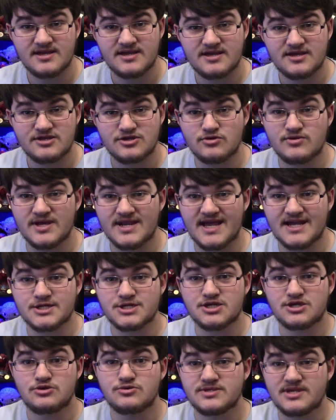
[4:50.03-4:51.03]
you can
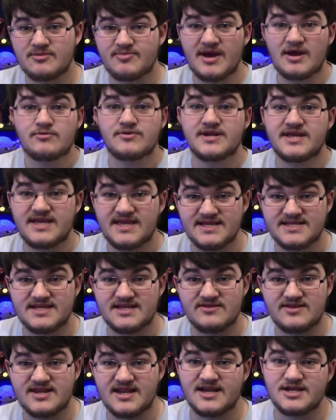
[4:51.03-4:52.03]
actually use that power to get to
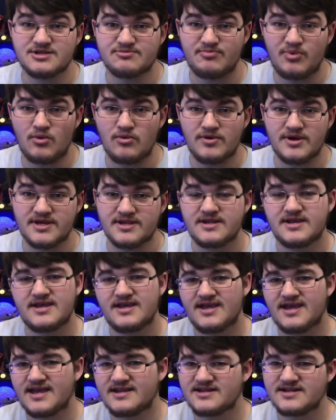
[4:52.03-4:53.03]
the next point,
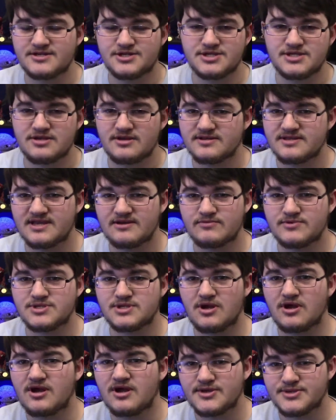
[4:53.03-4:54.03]
and I just thought that was
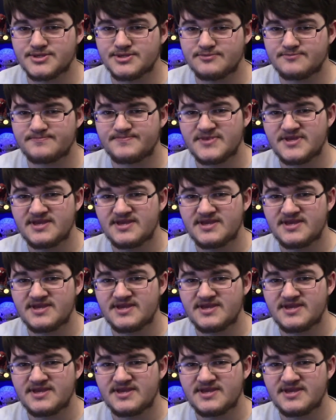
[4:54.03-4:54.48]
awesome.